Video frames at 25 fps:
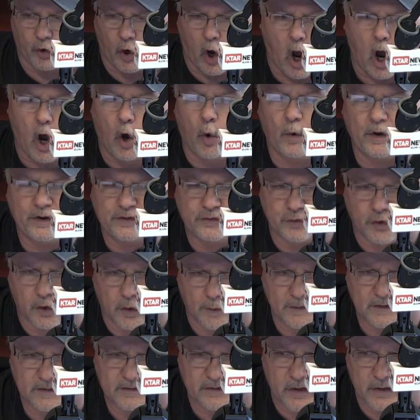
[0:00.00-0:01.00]
always
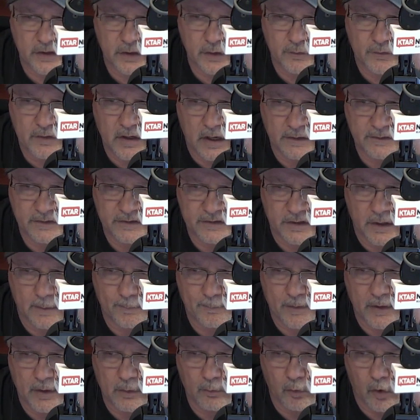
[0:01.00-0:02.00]
nervous that you've done
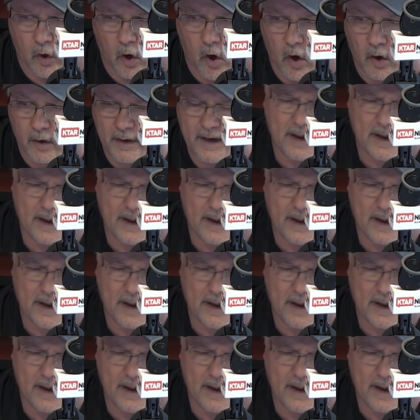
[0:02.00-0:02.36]
something wrong.